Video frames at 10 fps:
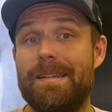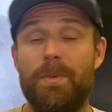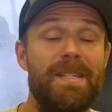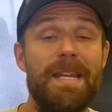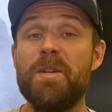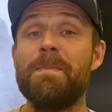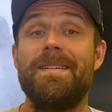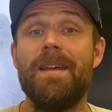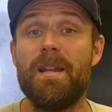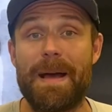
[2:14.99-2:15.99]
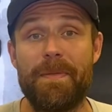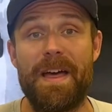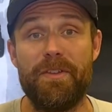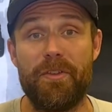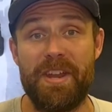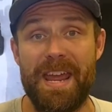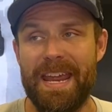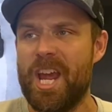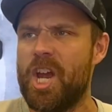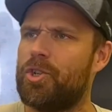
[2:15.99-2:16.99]
I was teaching my son about that the other day.
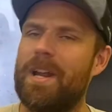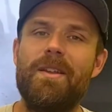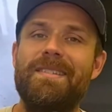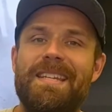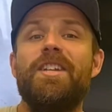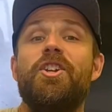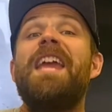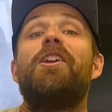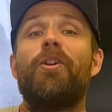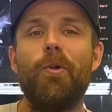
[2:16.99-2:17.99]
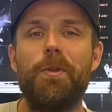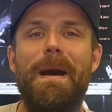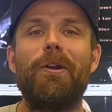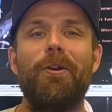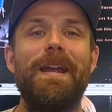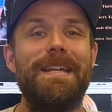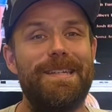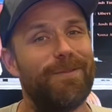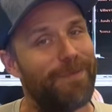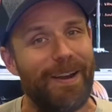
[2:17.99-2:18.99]
Trying to teach an 8-year-old about grace
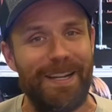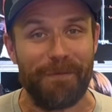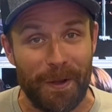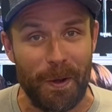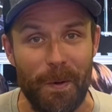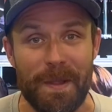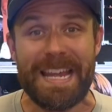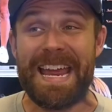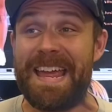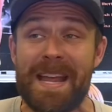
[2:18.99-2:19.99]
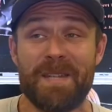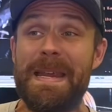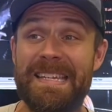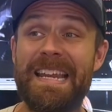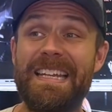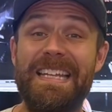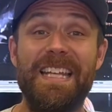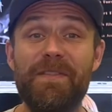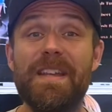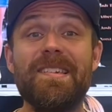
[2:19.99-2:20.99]
is very difficult. And that's basically
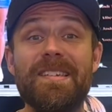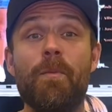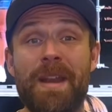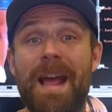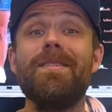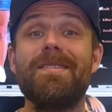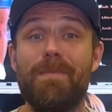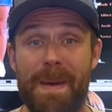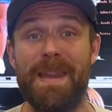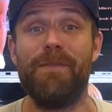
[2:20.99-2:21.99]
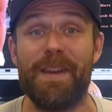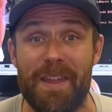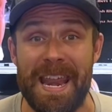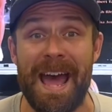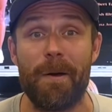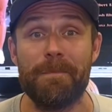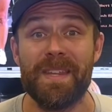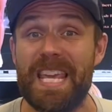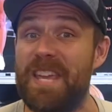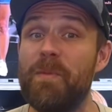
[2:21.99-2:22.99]
giving someone else the benefit of the doubt,
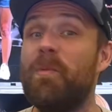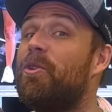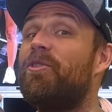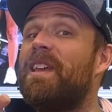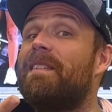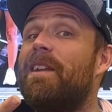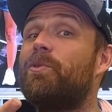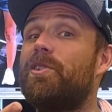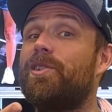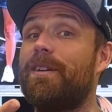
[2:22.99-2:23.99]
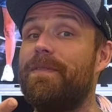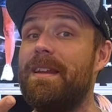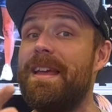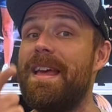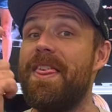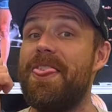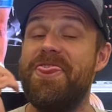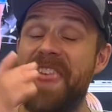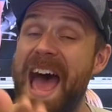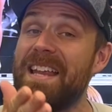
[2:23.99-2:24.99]
even when you think they don't deserve
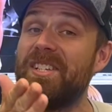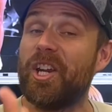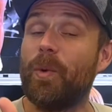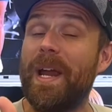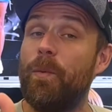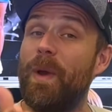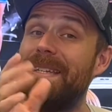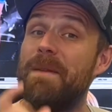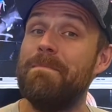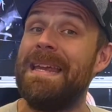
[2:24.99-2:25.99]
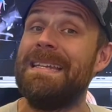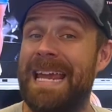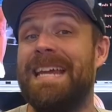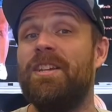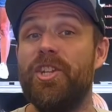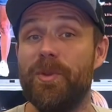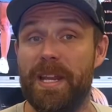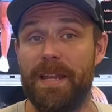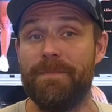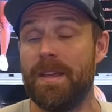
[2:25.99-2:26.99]
it. That is a great way to maintain
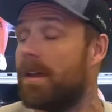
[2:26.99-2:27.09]
unity.